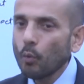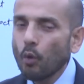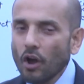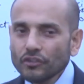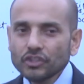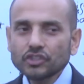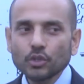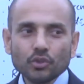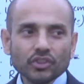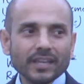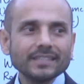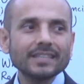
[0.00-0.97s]
What are the two
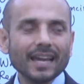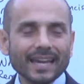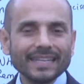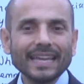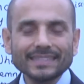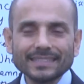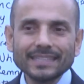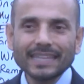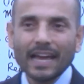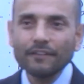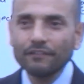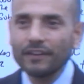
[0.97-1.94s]
things that are connected to
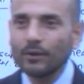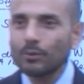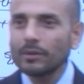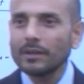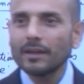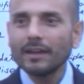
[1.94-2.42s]
that field?